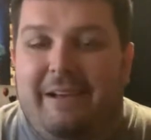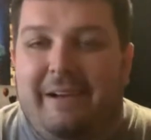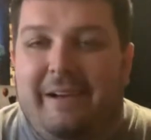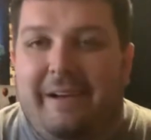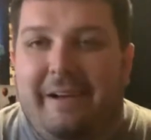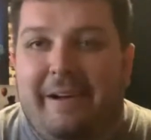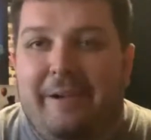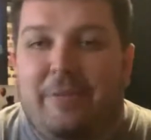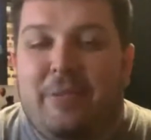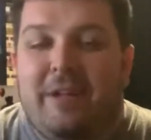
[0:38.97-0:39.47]

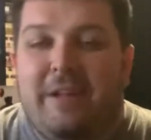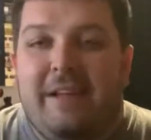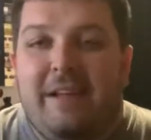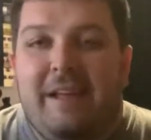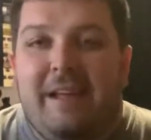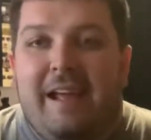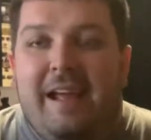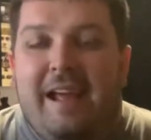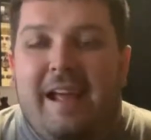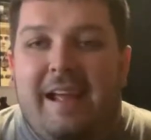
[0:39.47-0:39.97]
Um,
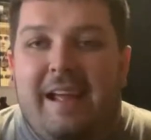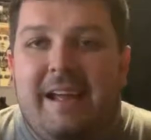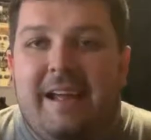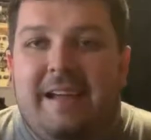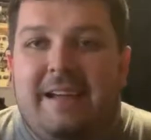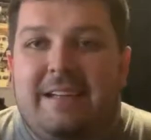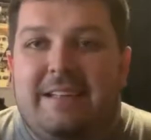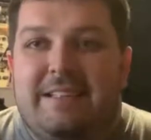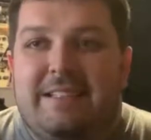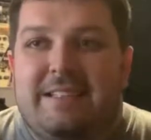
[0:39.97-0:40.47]

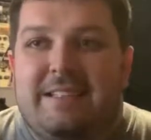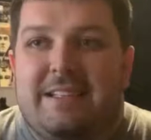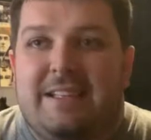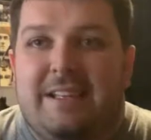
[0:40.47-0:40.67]
and